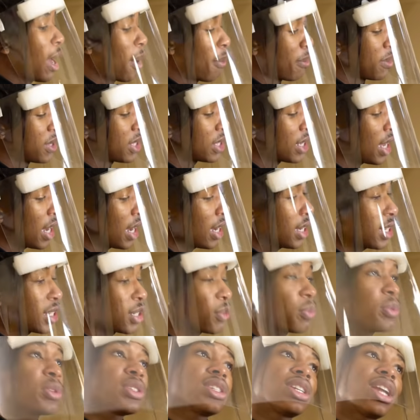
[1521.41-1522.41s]
state.
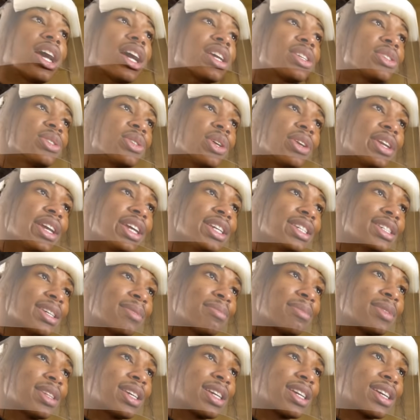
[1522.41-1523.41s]
Would you like to donate
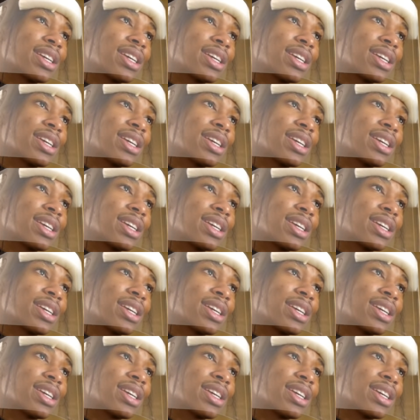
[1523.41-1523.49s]
something?